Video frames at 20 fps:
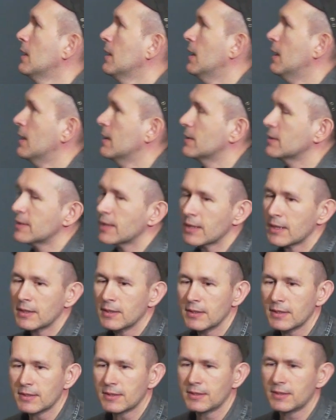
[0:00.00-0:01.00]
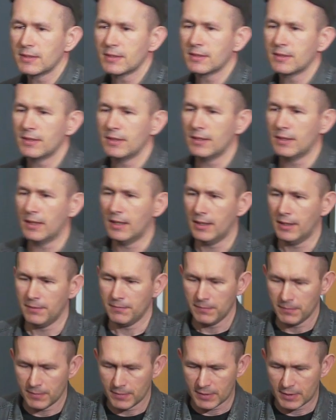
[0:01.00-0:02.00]
The second is just
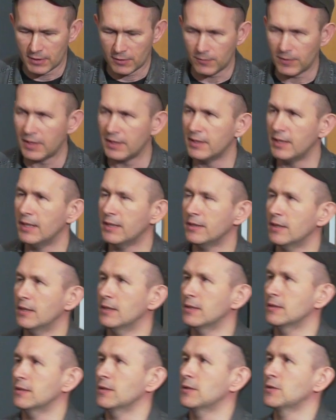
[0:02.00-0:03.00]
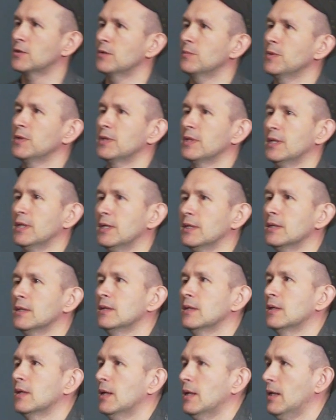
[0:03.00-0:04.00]
the way data is distributed
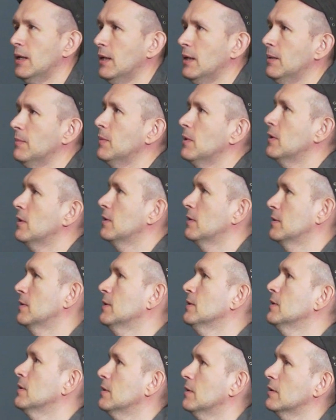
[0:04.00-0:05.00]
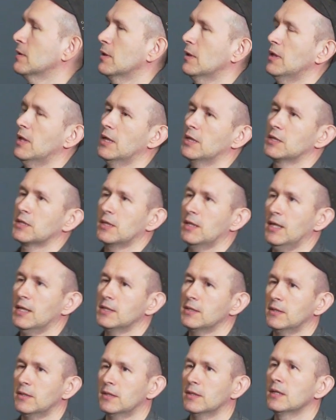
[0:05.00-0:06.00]
on a large
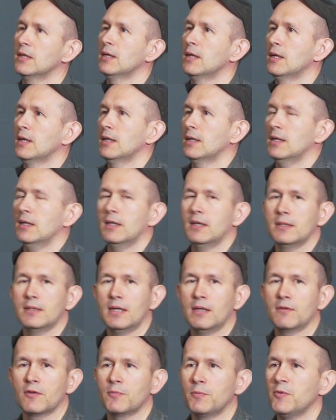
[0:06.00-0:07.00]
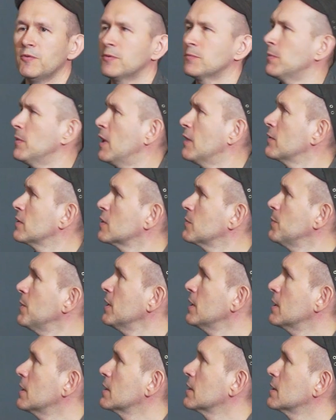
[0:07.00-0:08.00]
cluster. And other
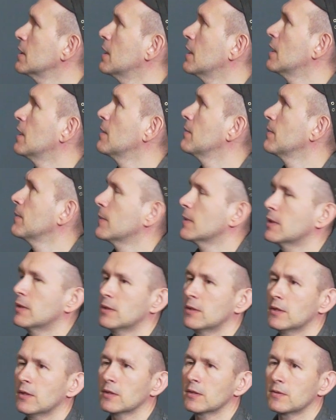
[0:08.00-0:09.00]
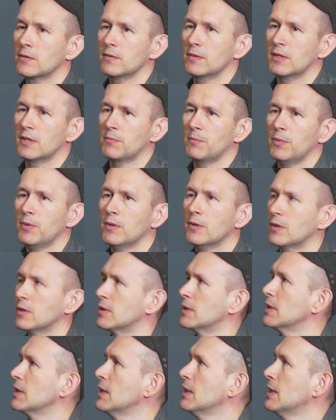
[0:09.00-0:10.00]
speakers talked to that
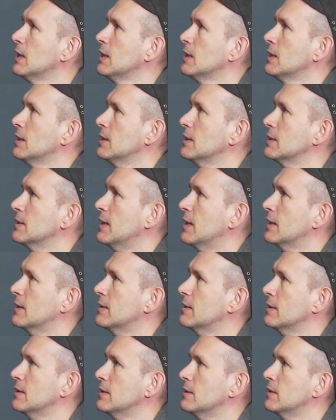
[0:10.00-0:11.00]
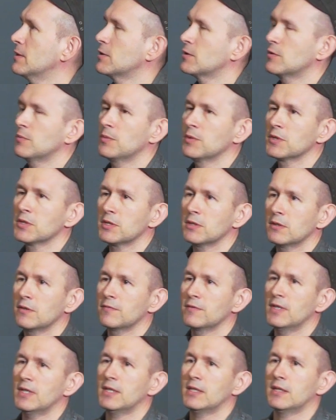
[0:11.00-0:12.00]
point, is that the distribution
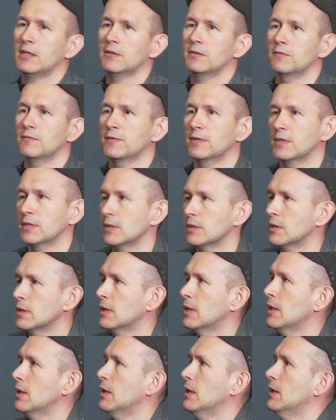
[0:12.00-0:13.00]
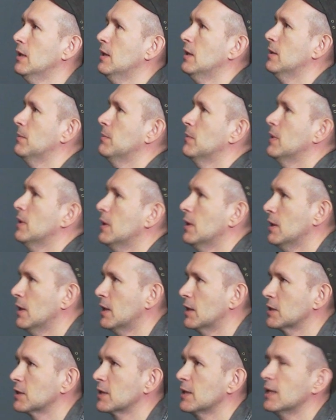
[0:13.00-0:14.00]
of data over a
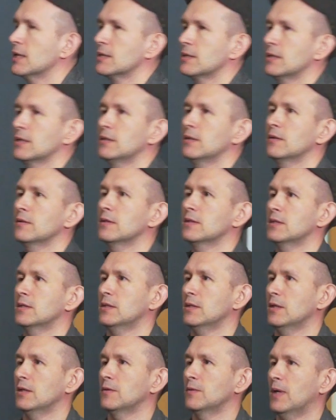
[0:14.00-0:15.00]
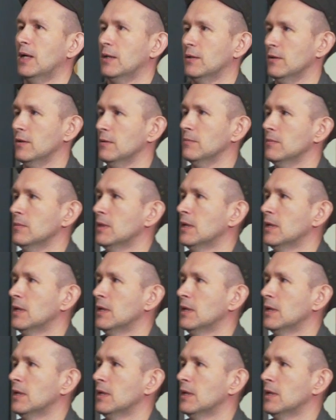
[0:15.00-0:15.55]
large cluster is not necessarily random.